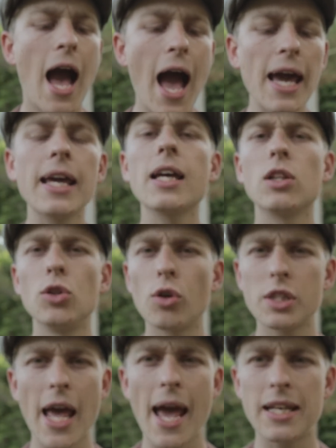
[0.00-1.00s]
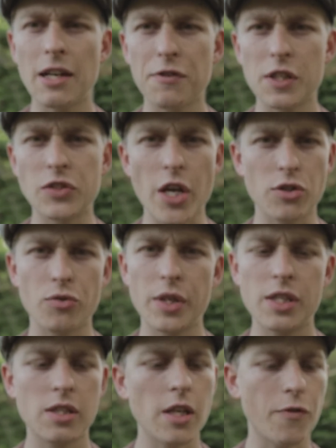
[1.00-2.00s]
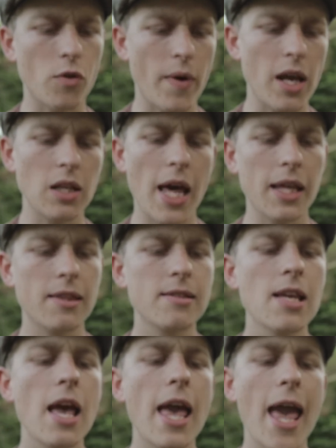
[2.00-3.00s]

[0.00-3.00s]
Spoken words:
I looked at different accessories, different rail lengths,